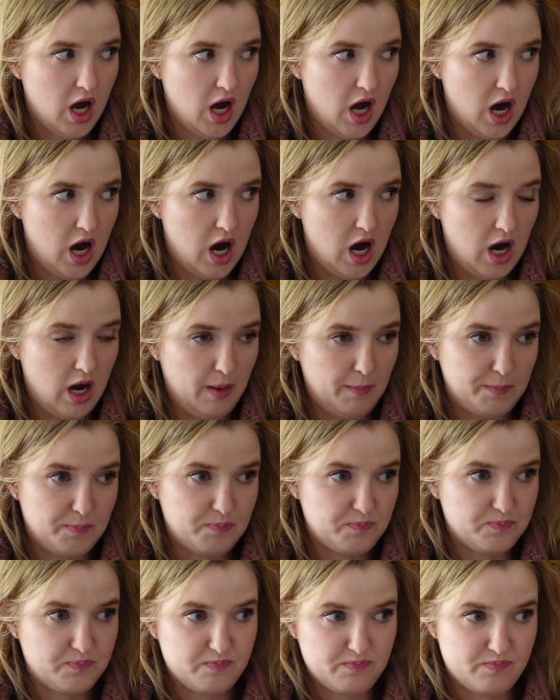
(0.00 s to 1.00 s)
There
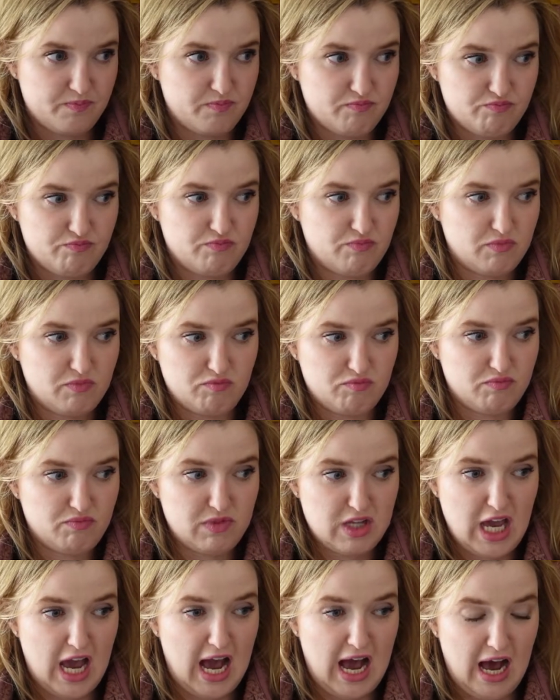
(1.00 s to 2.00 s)

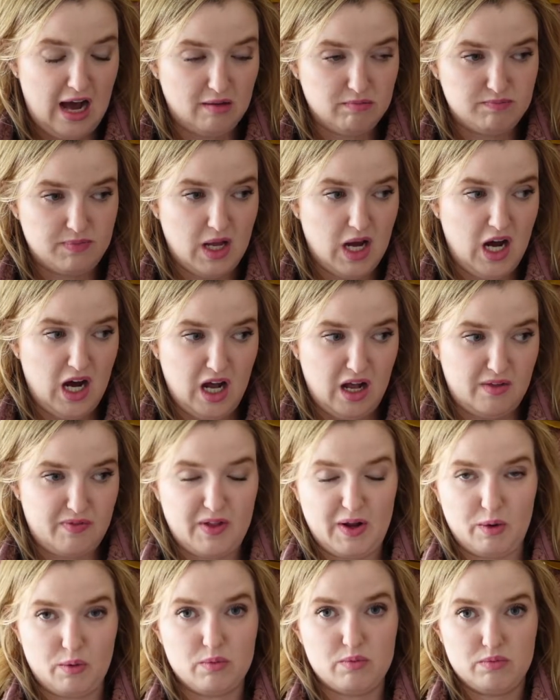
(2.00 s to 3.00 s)

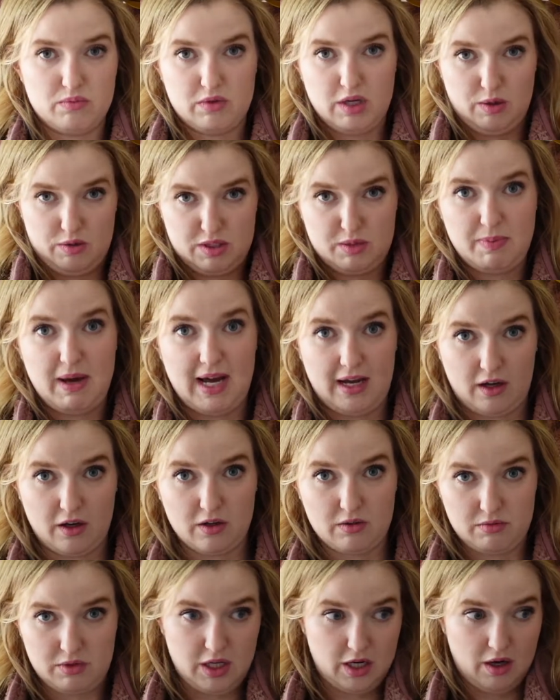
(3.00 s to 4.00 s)
was a packet,
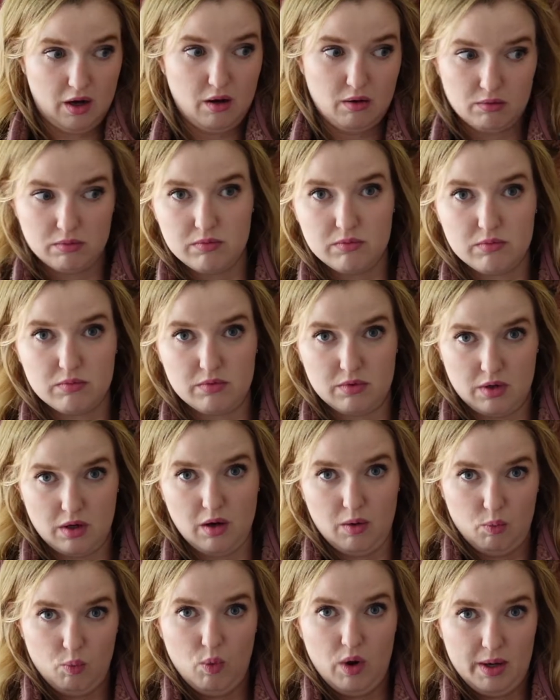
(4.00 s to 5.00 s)
you know,
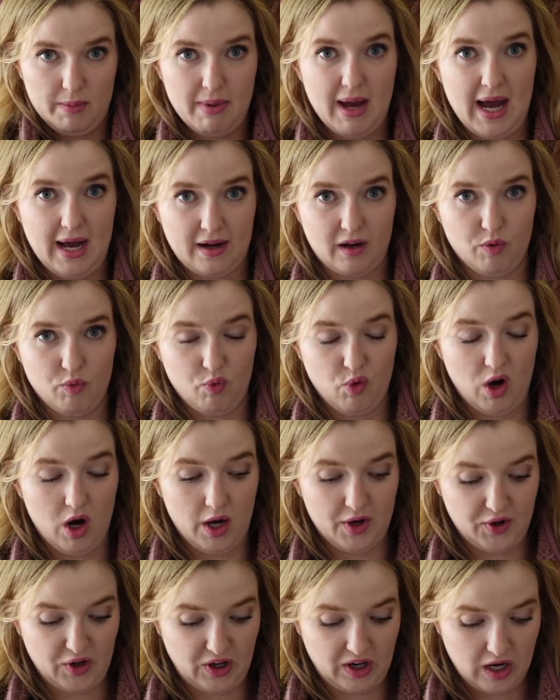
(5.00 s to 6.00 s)
one pack of
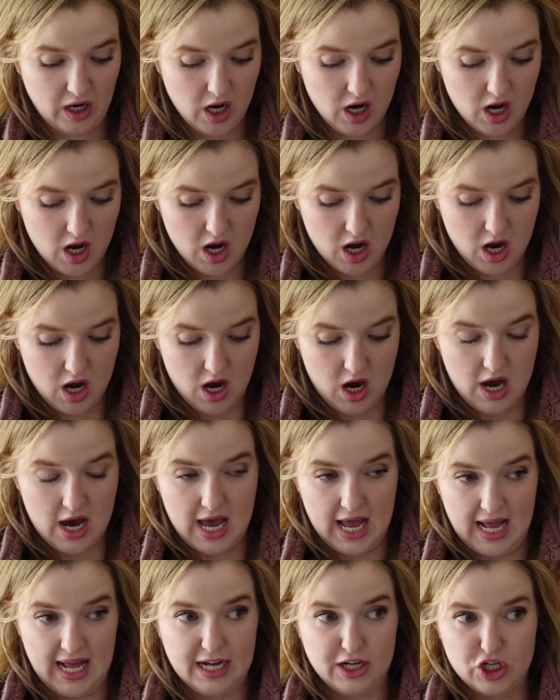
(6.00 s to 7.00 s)
water.
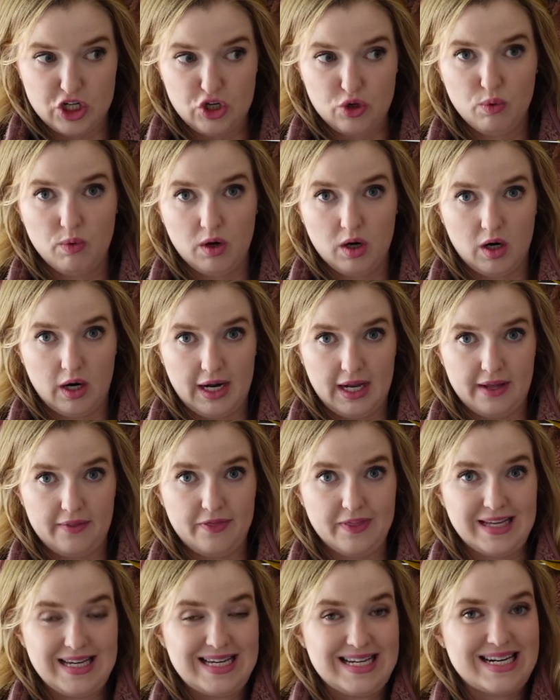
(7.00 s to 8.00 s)
And you are in
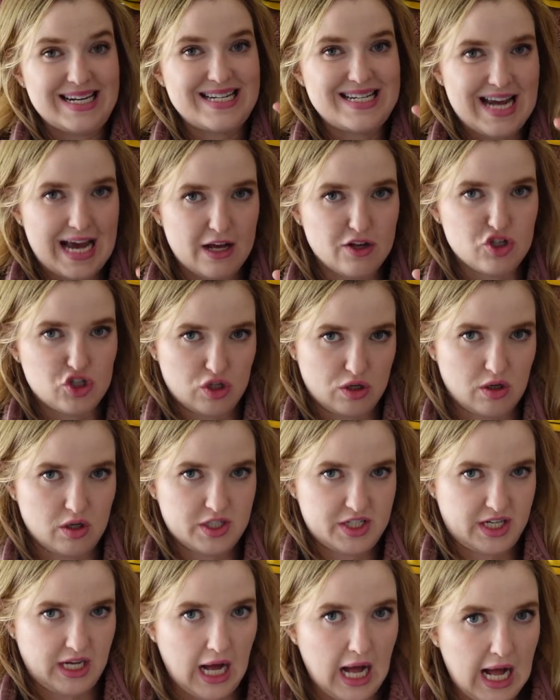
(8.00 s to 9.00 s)
the
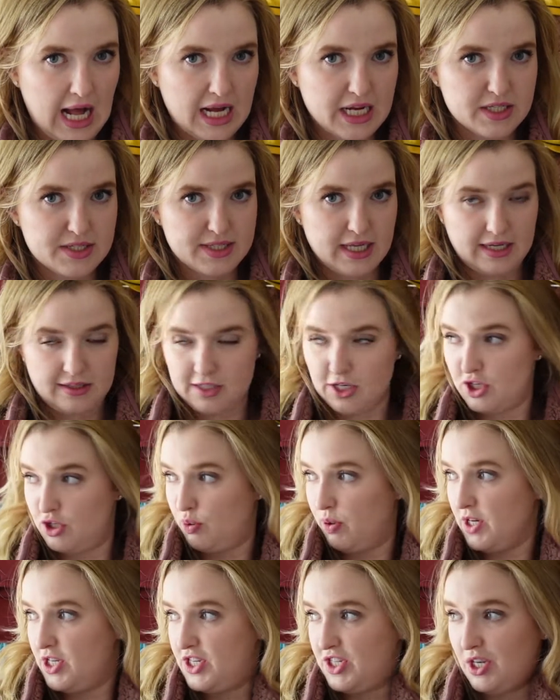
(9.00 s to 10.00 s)
desert, guys. Like this
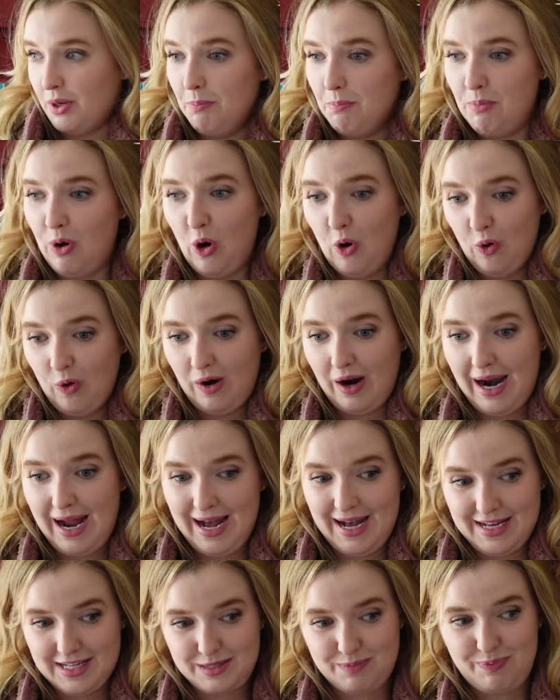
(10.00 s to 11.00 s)
was some poor
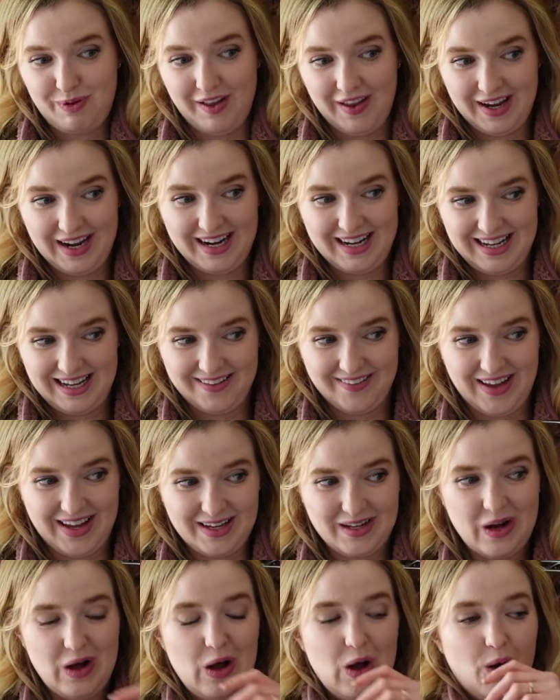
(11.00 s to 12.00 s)
ass planning.
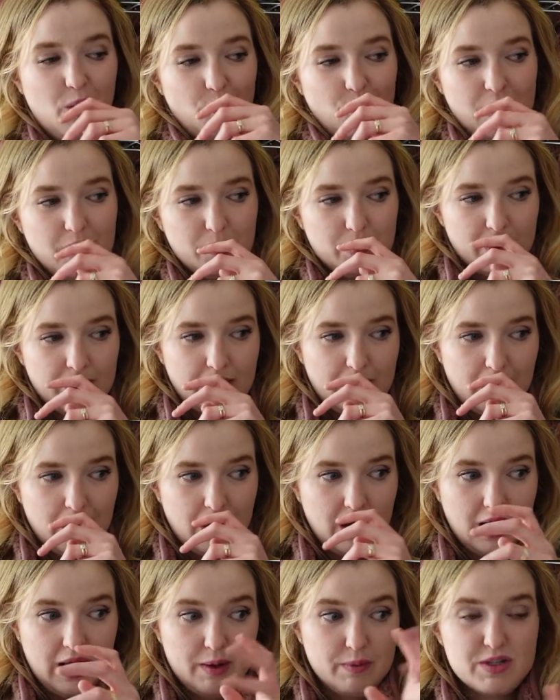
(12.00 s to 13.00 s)
Like
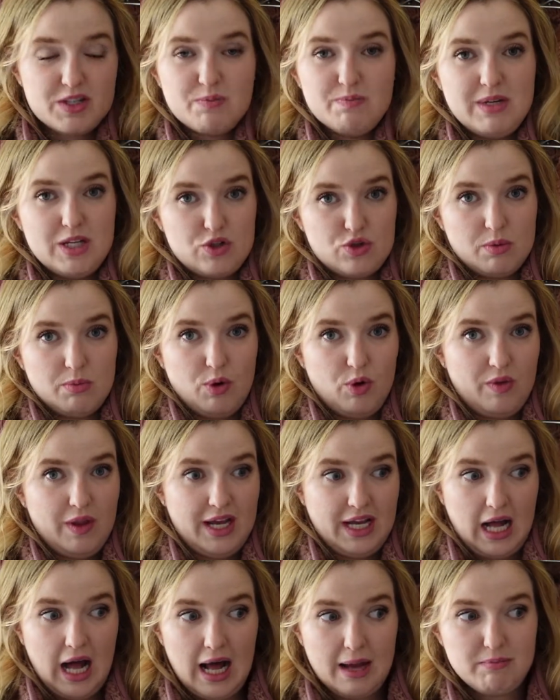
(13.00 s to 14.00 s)
it was miserable.
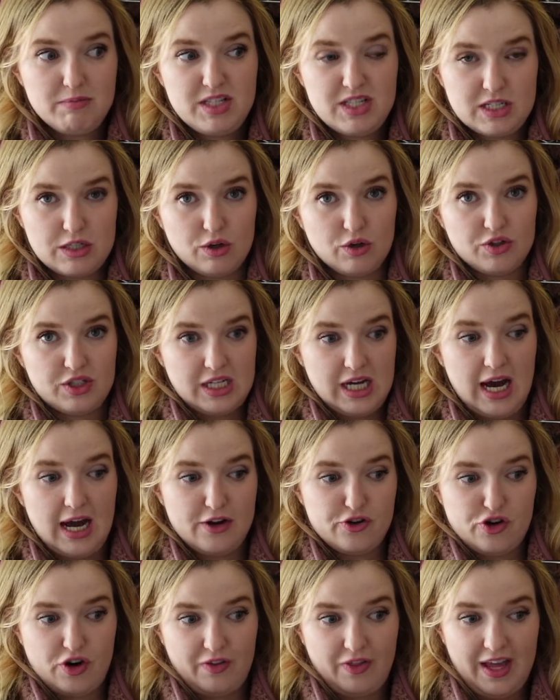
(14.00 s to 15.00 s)
Like I'm still dehydrated.